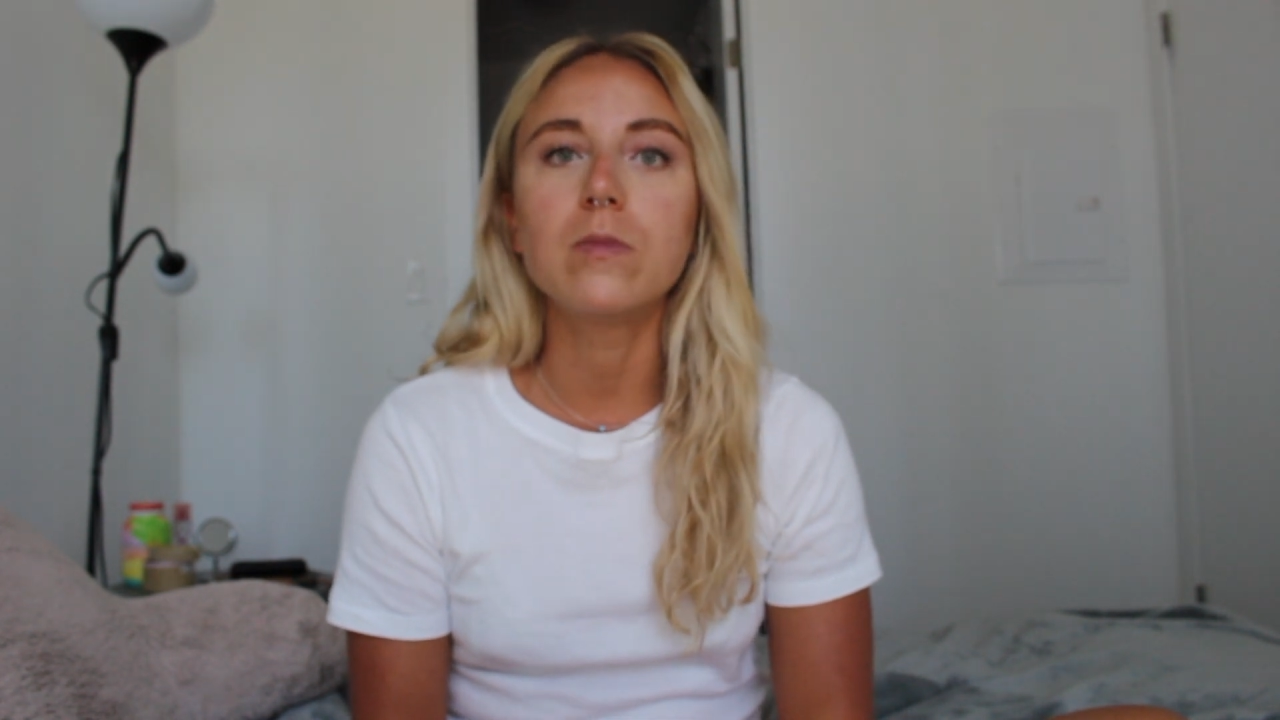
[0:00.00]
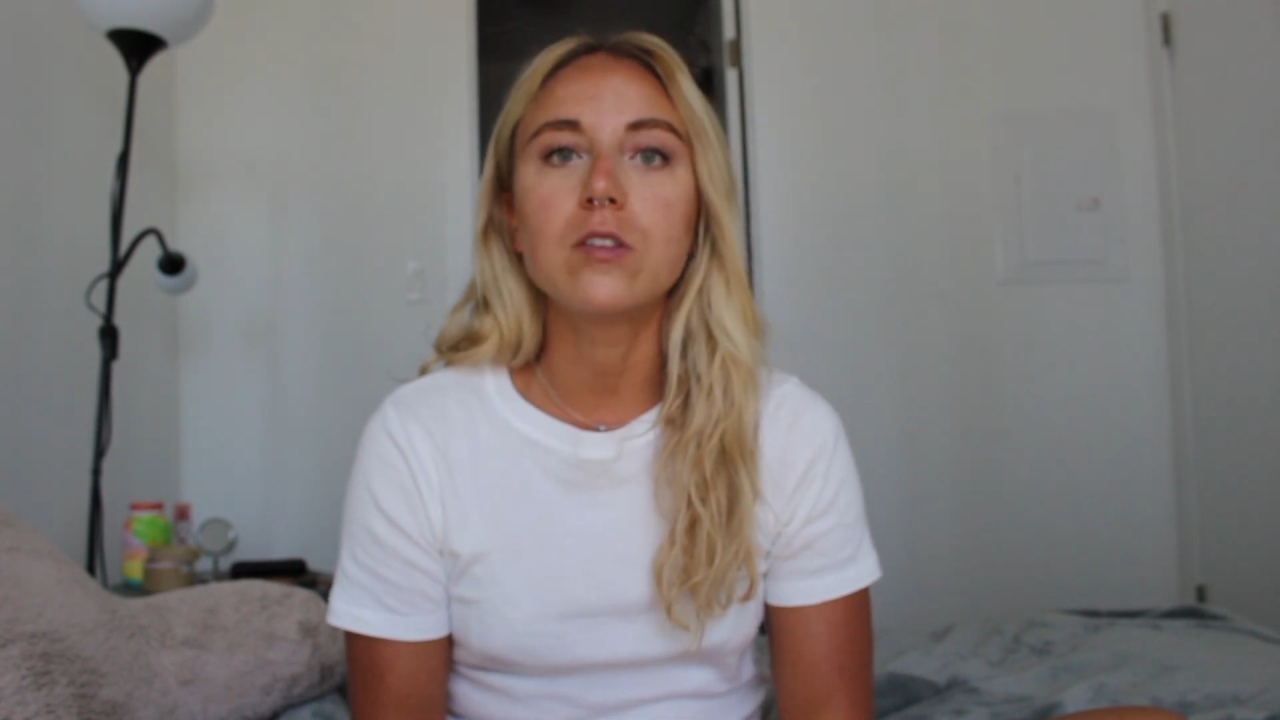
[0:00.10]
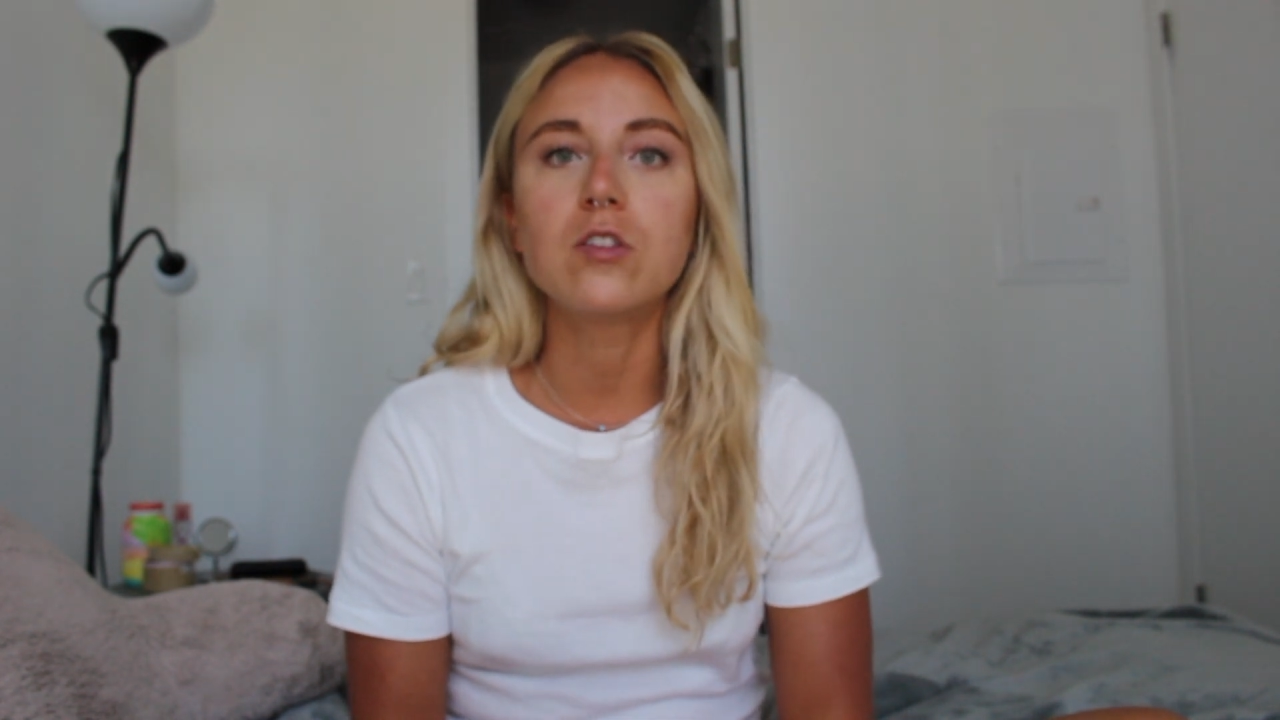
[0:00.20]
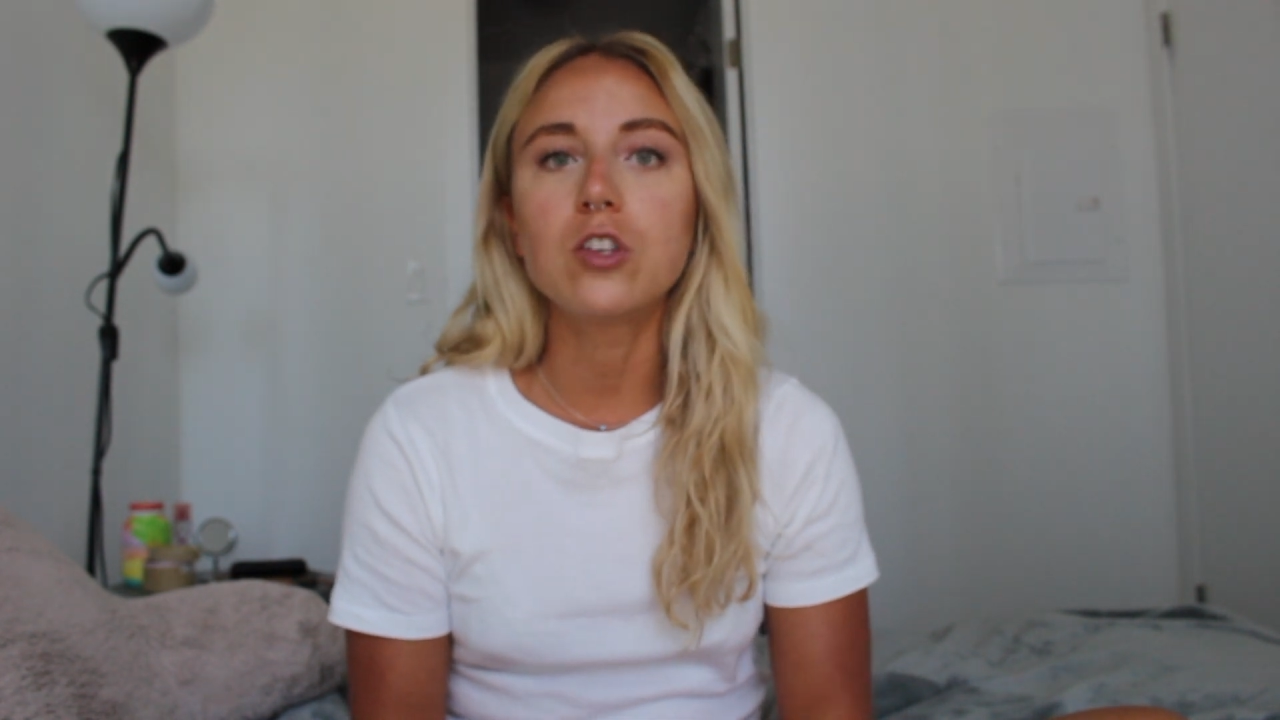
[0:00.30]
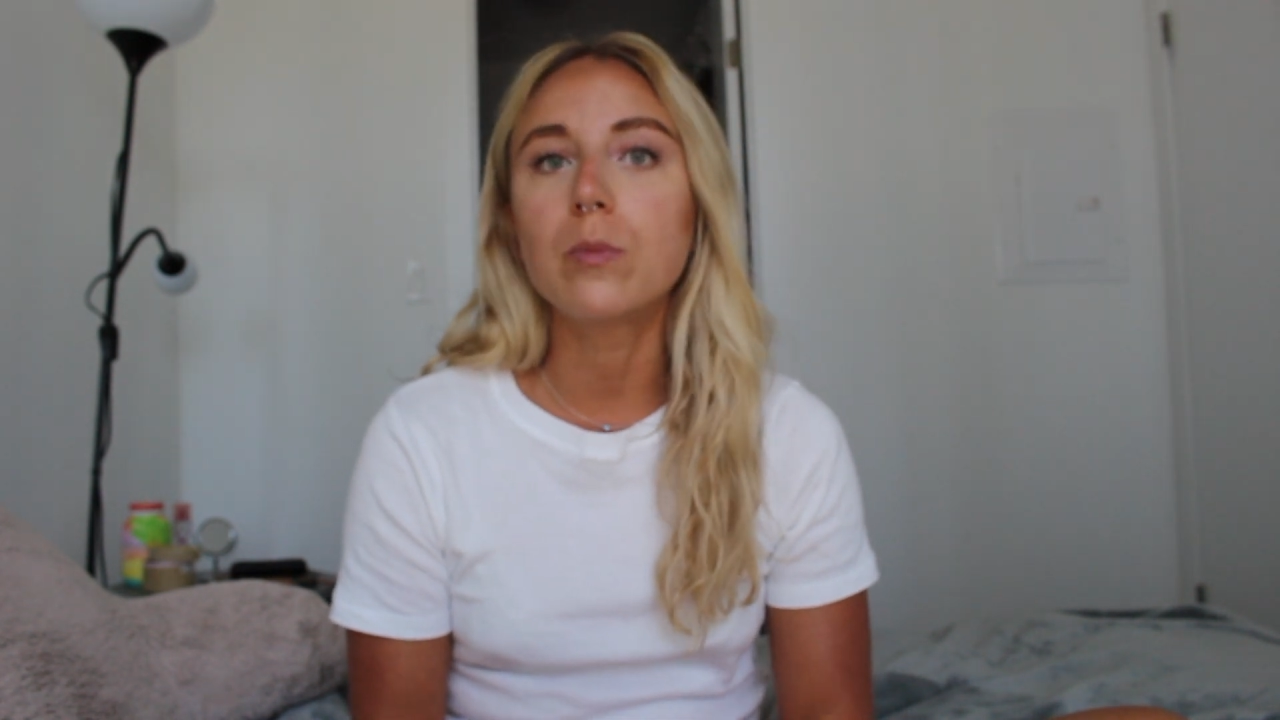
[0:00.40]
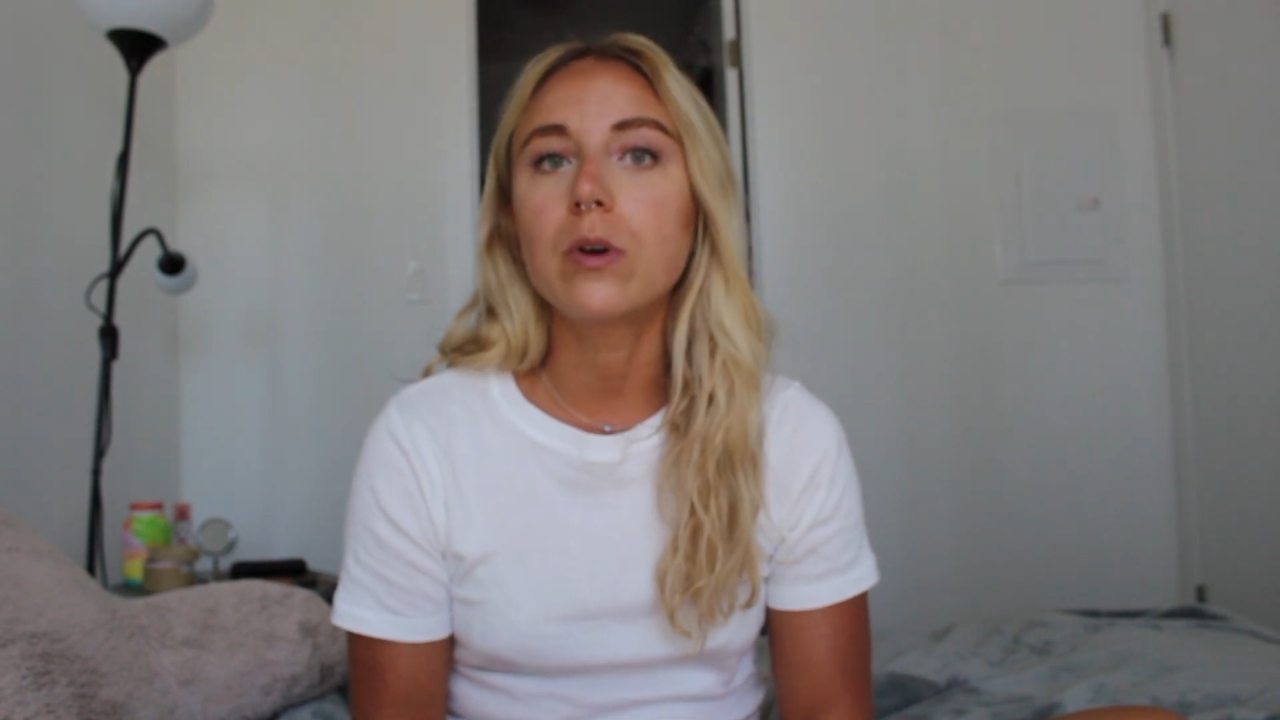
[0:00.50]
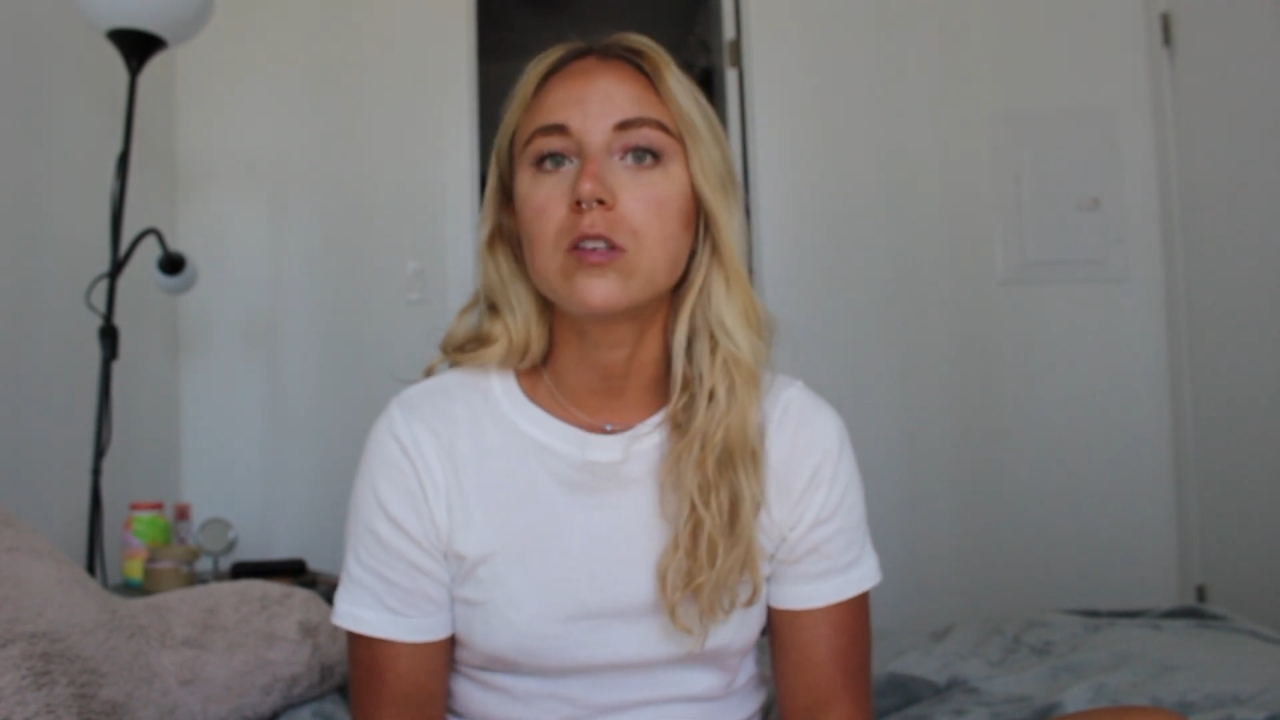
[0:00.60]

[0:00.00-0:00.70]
a super